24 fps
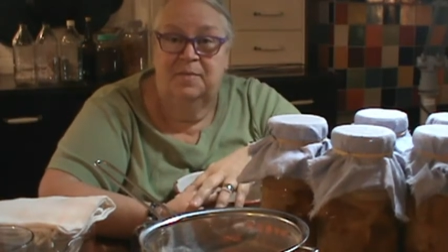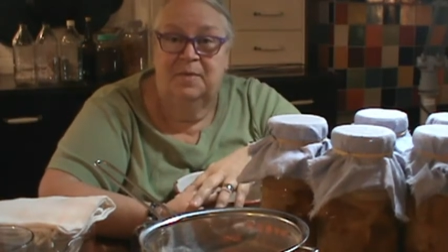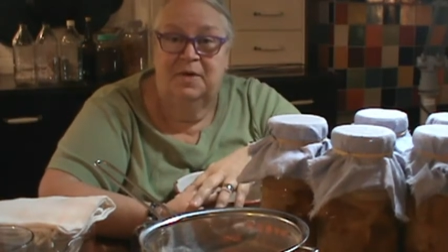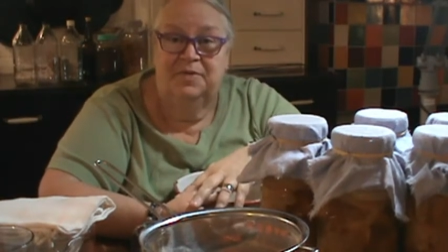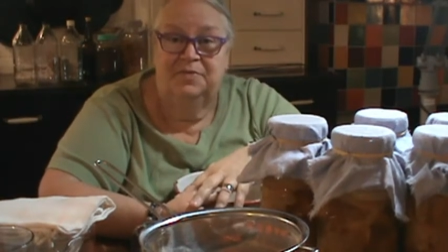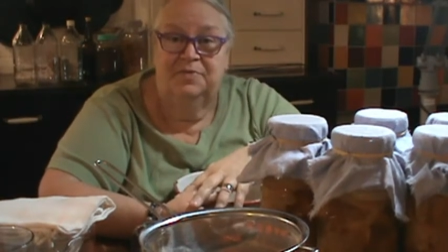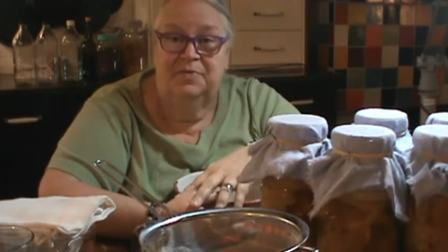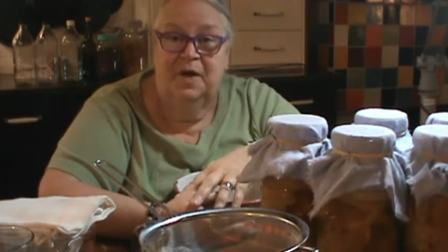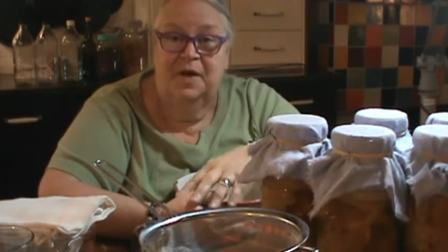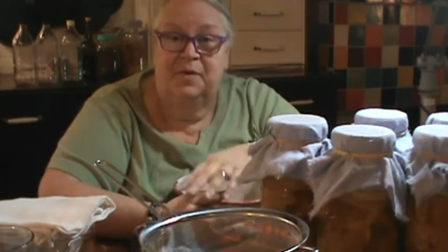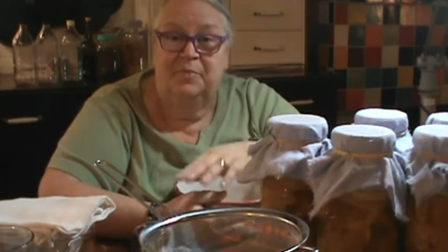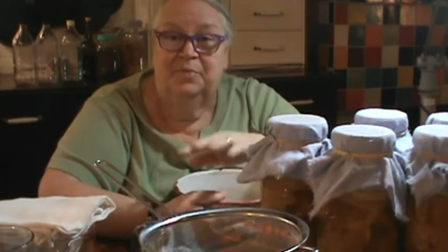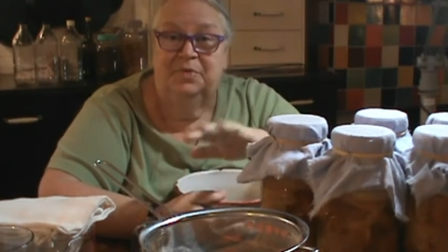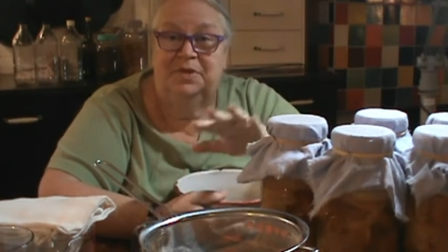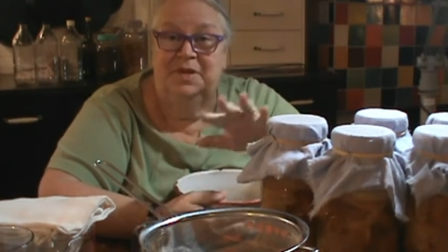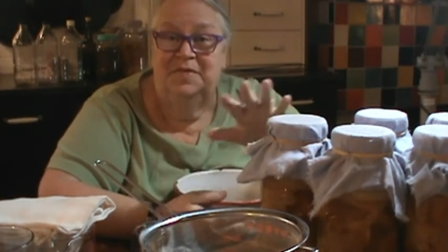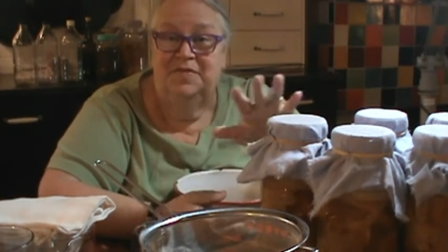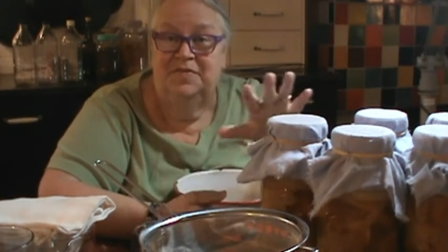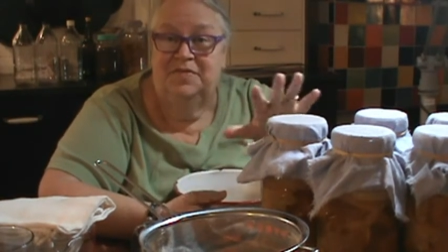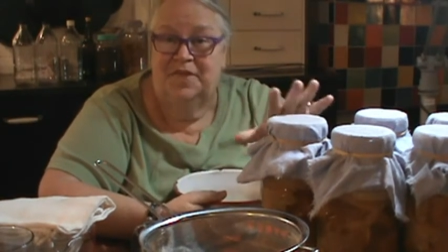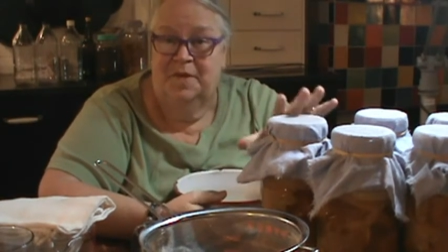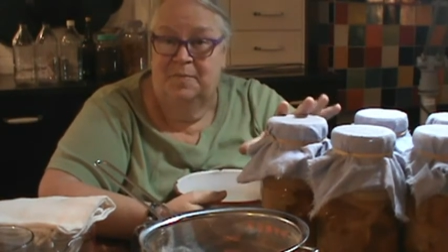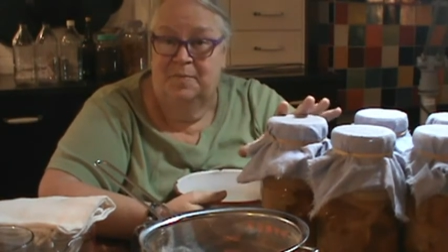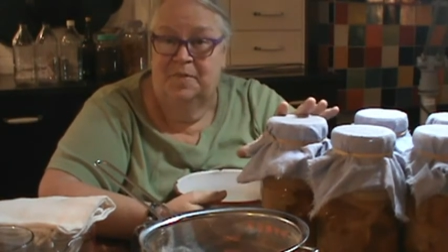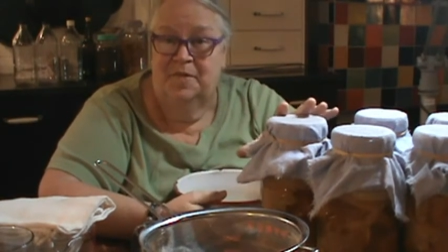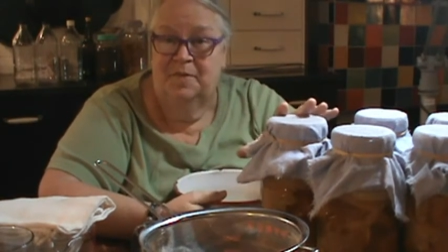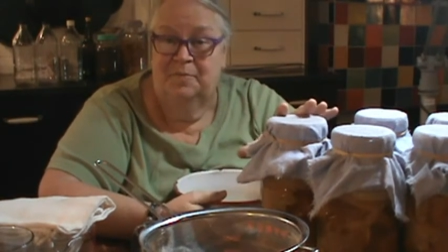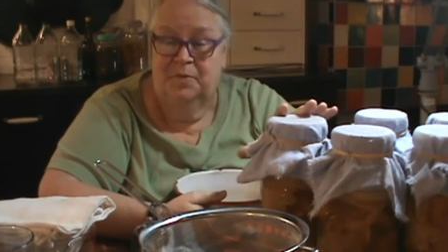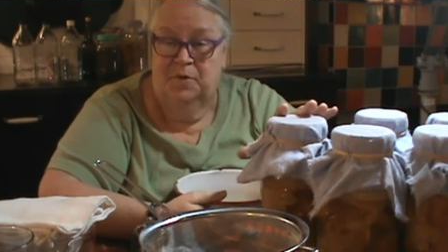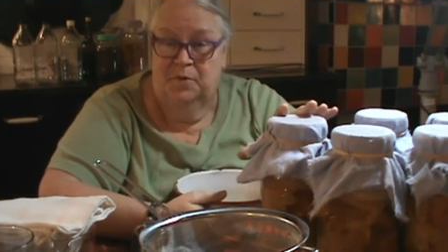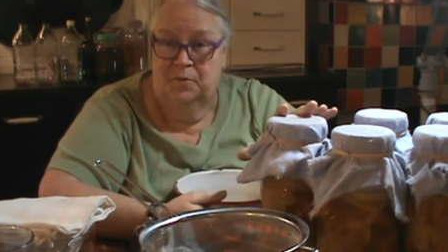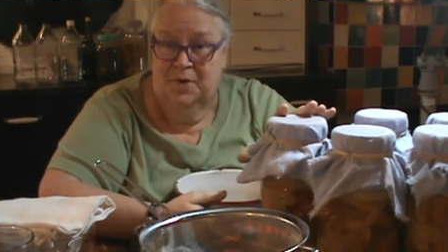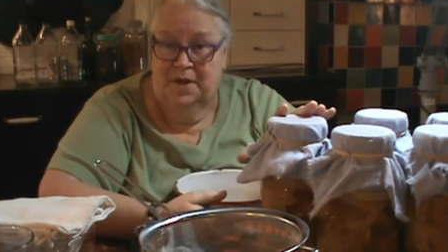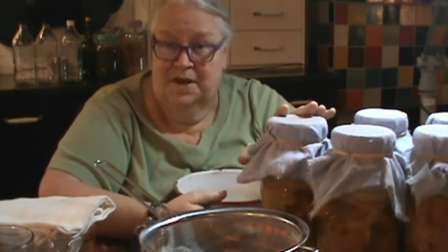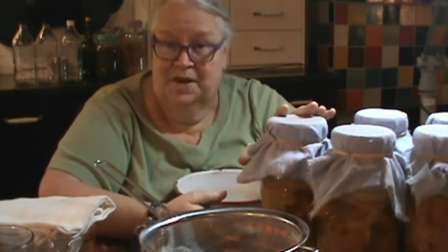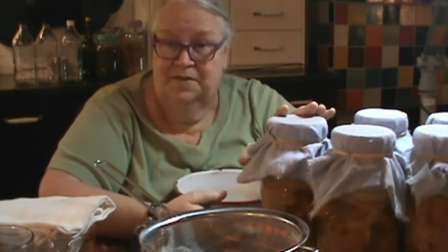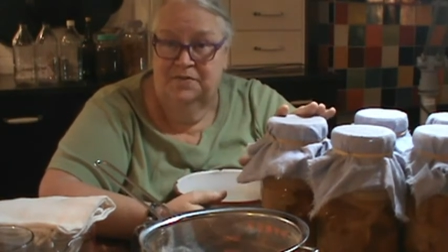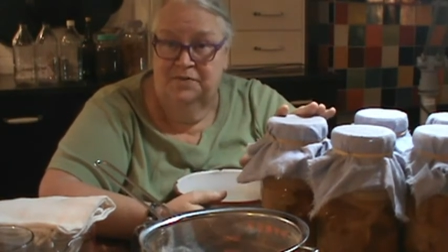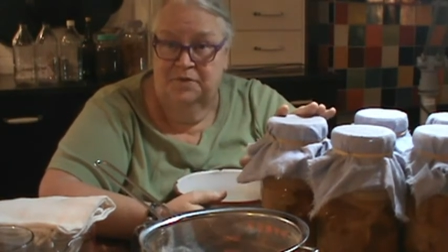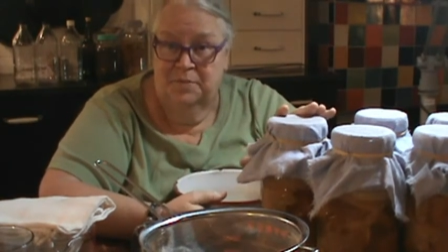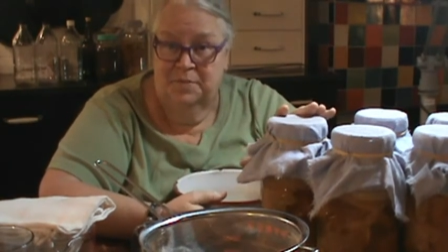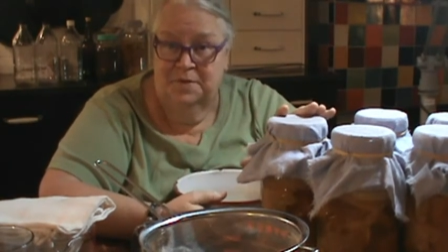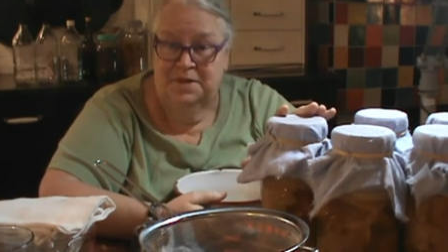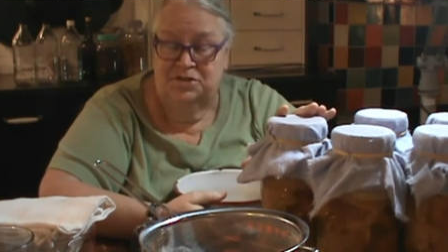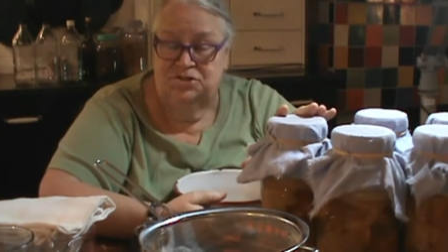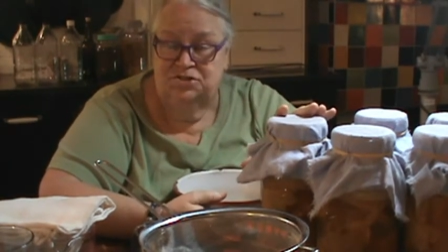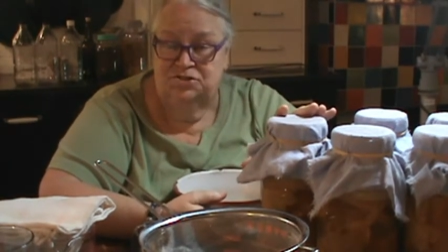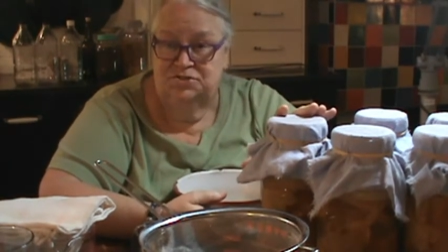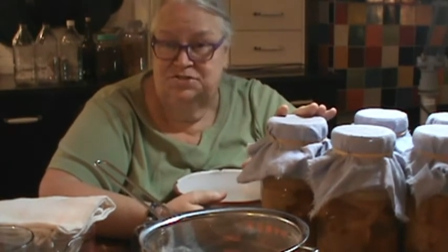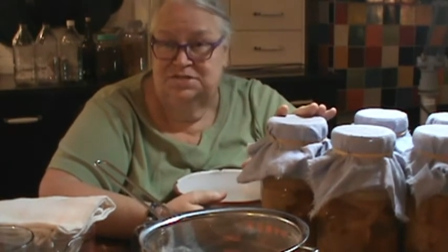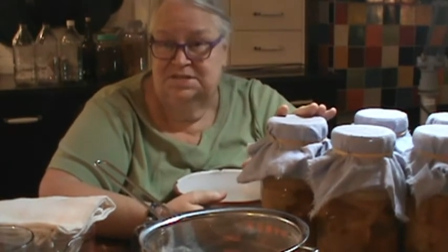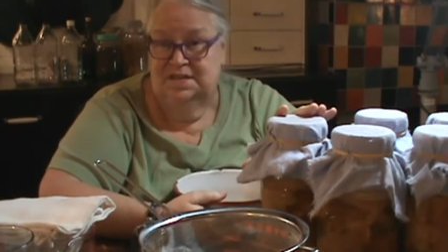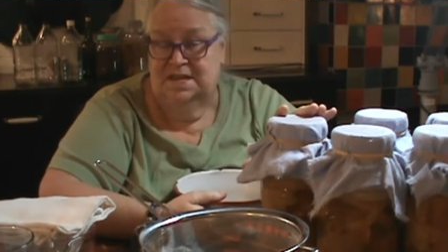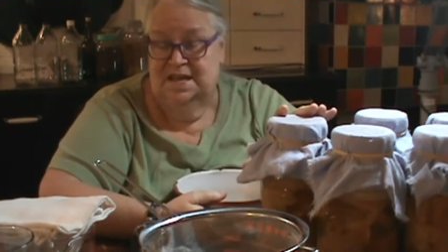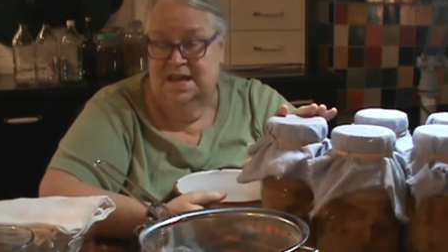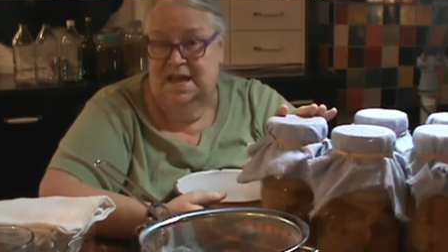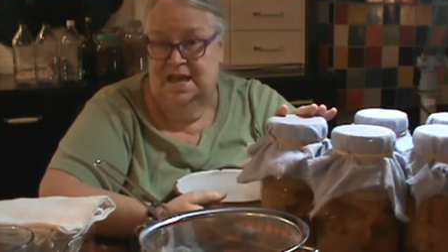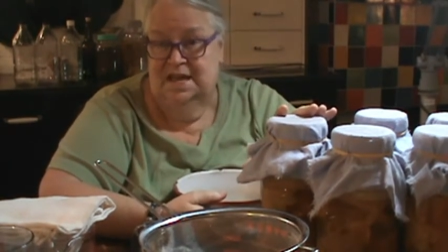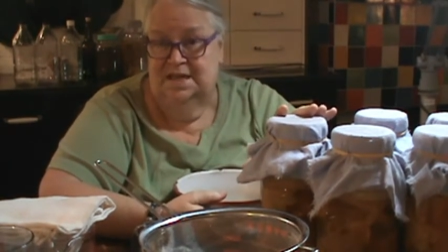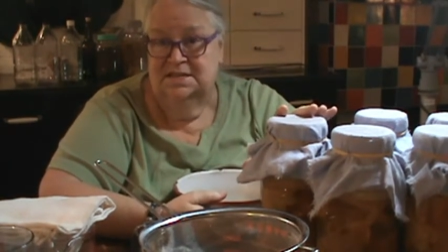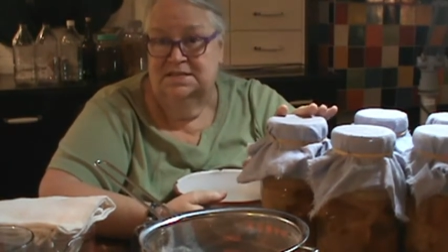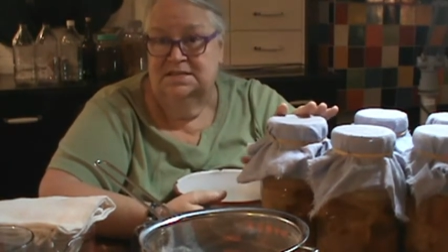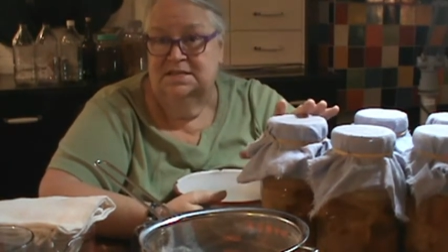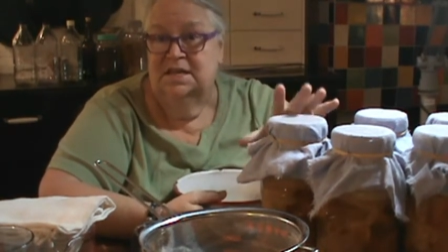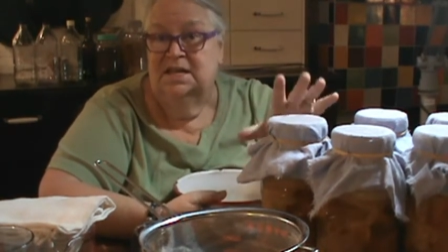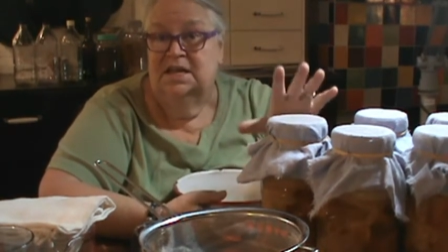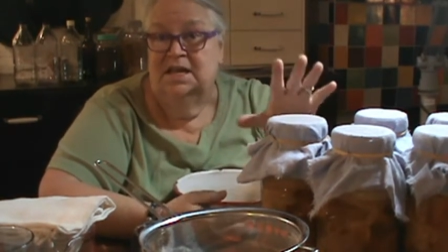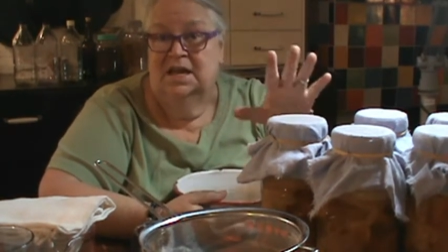I believe some of them are ready for me to decant,